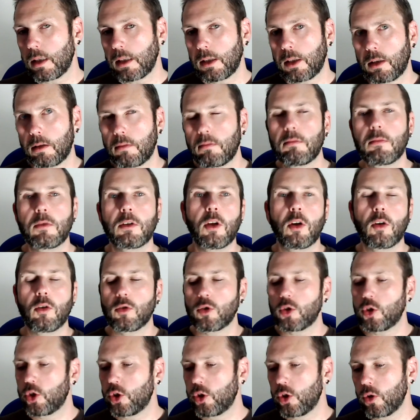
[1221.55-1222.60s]
Not
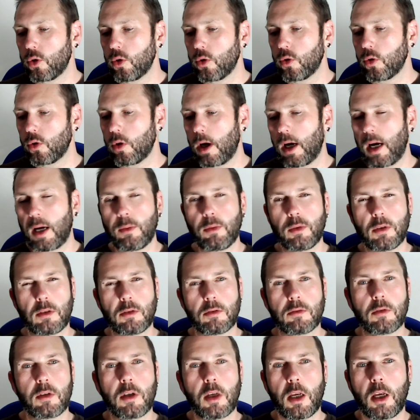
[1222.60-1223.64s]
sure I would
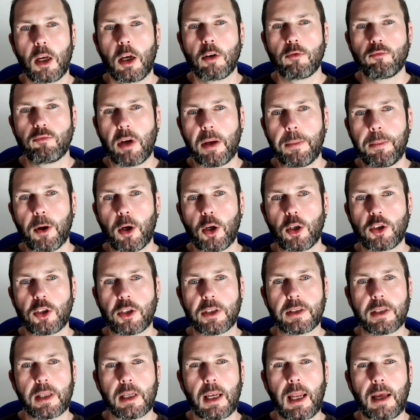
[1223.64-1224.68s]
repurchase
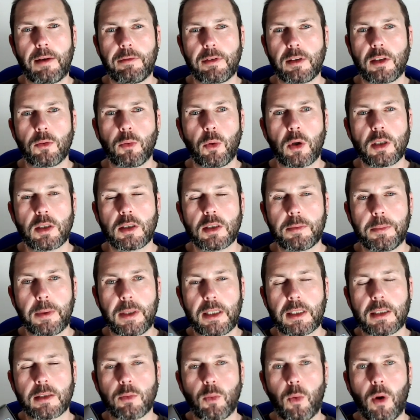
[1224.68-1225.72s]
the lavender ones
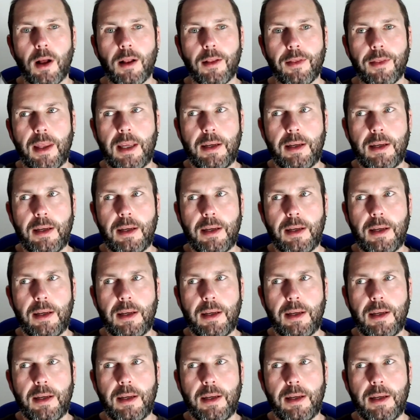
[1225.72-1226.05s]
because while